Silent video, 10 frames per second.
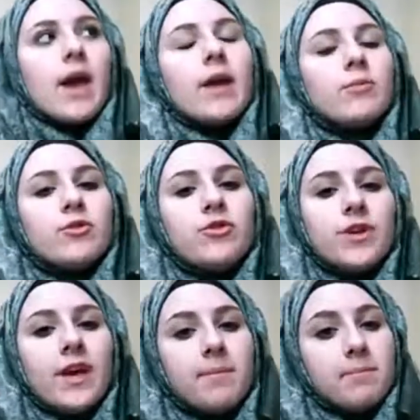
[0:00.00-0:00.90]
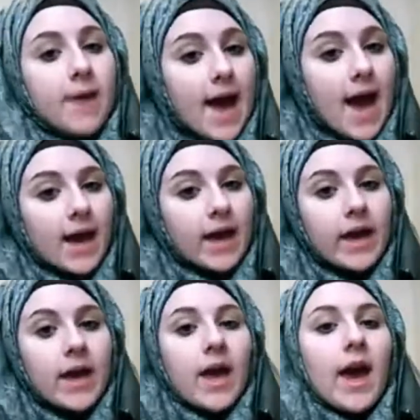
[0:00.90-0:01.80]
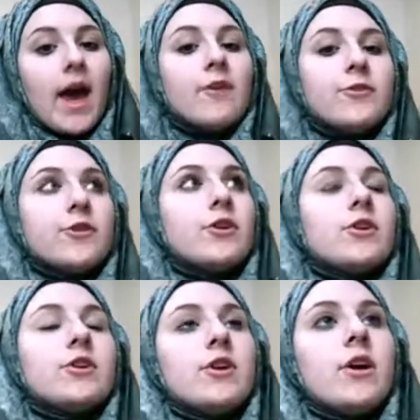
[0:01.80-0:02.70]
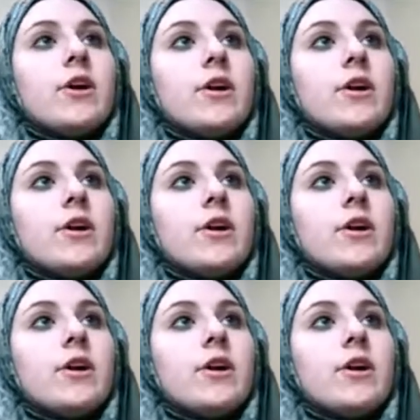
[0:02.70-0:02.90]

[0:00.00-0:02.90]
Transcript: when she came back after